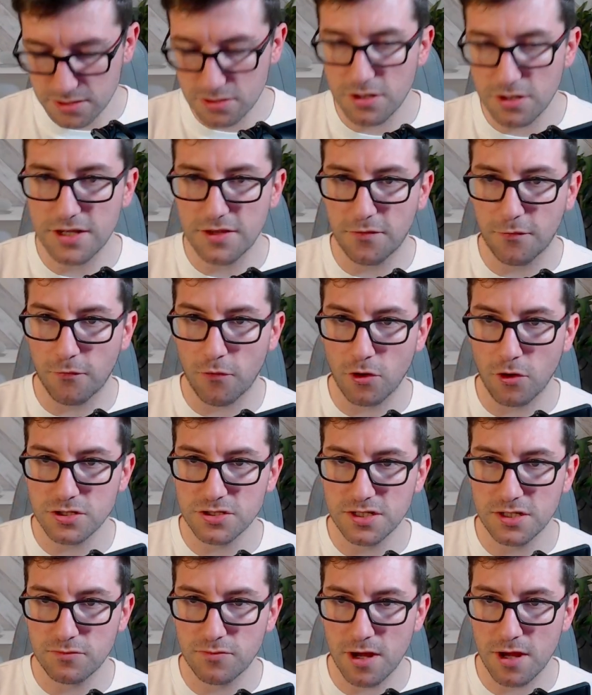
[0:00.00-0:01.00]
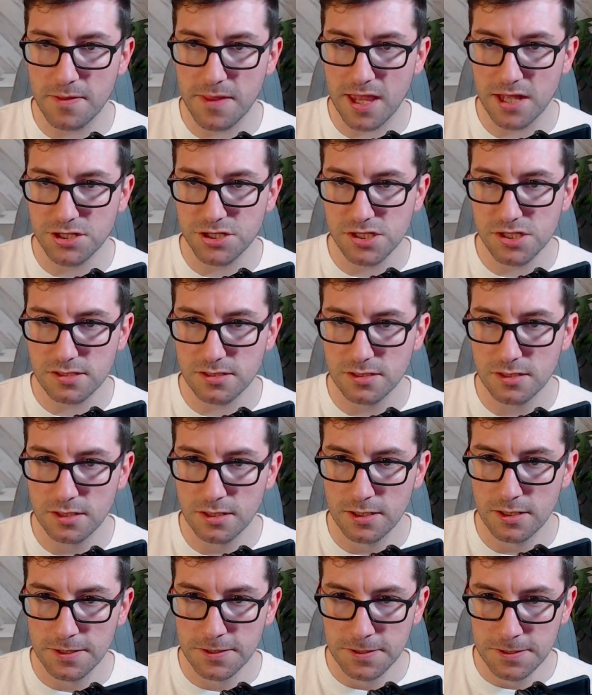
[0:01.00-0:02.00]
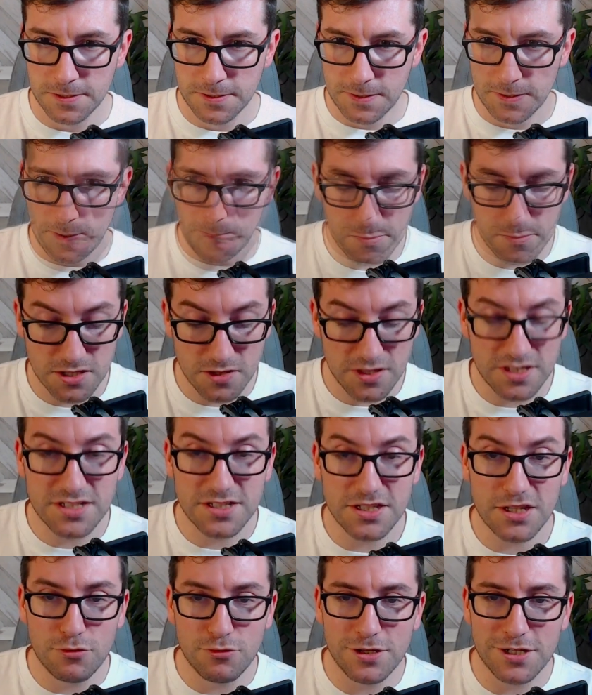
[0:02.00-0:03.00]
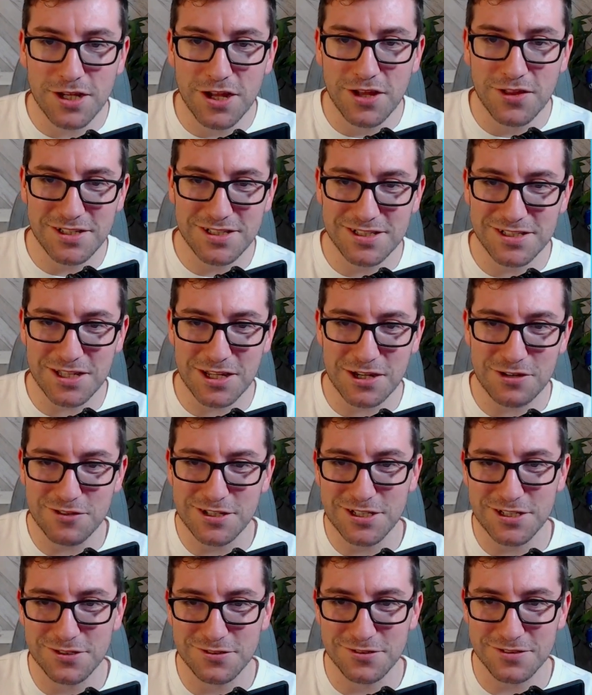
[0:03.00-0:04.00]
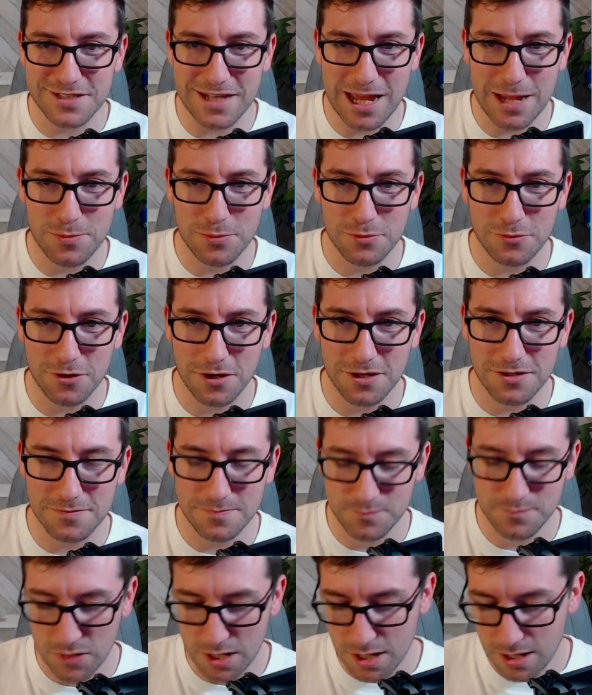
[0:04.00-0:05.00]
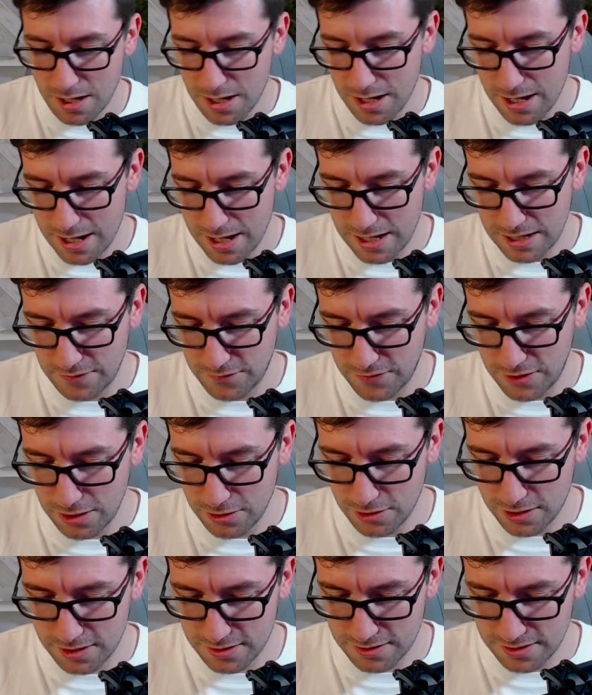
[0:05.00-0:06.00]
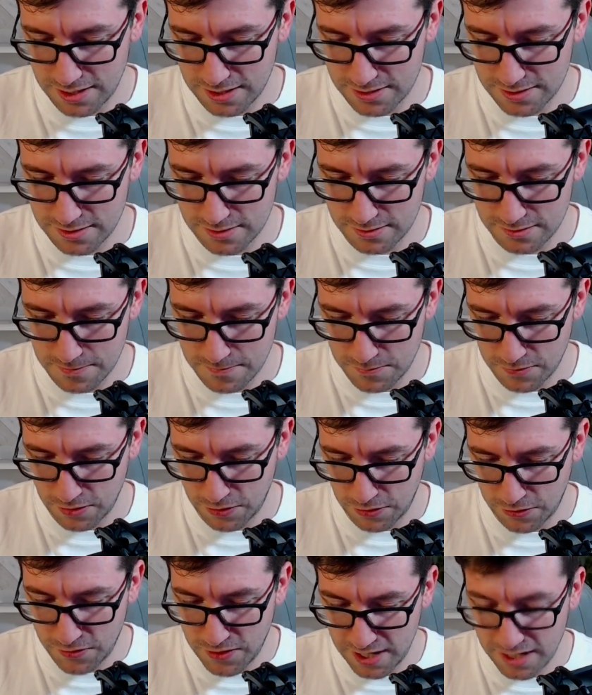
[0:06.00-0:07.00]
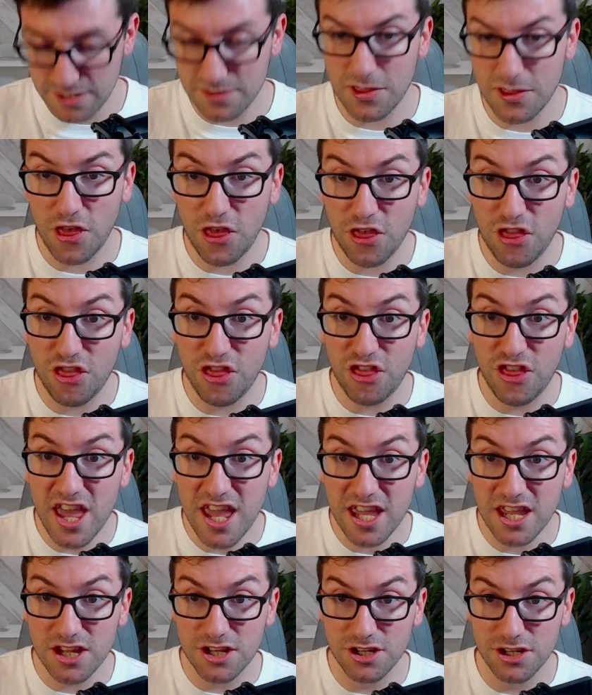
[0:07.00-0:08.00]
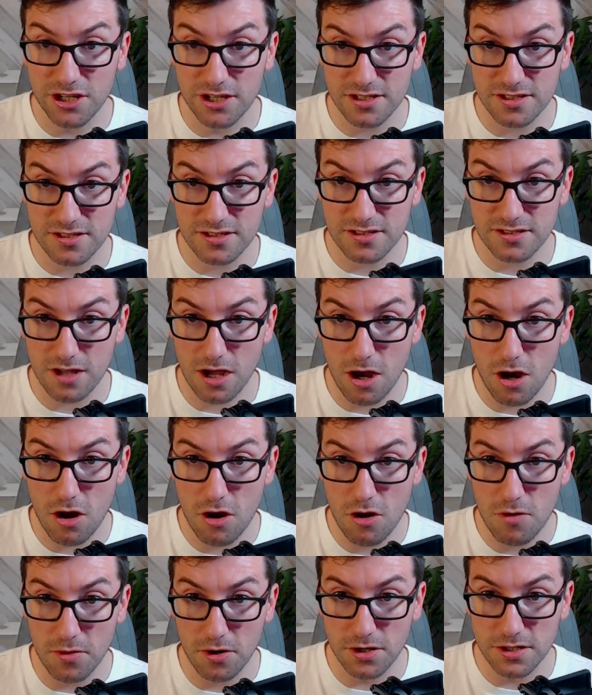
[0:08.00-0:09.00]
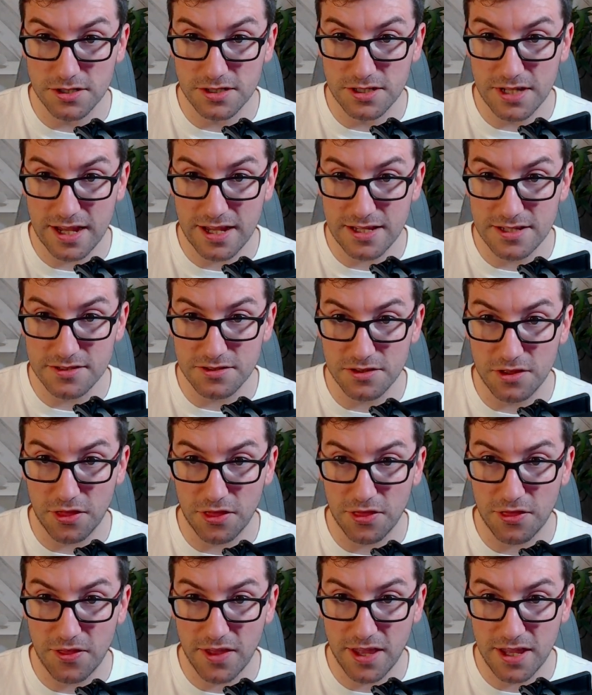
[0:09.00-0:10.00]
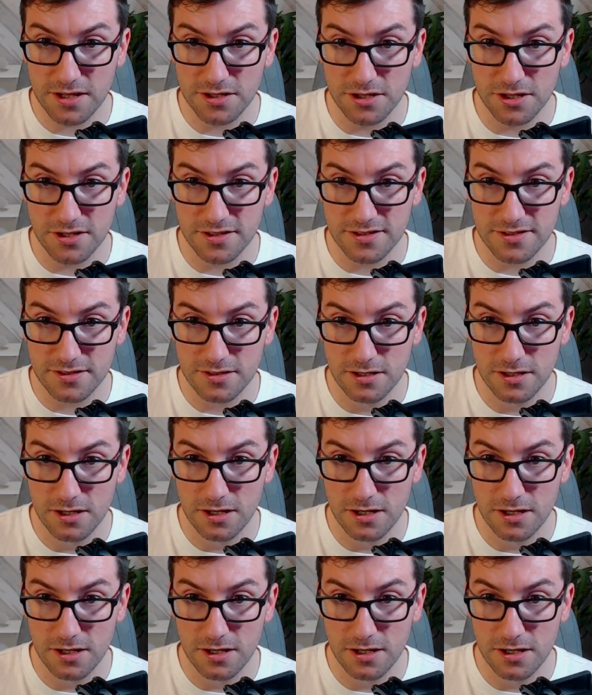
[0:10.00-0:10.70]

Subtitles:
like it's frosted around the edges. So this is the original slab, right? And if you look at this, the thickness, oh my days, the thickness.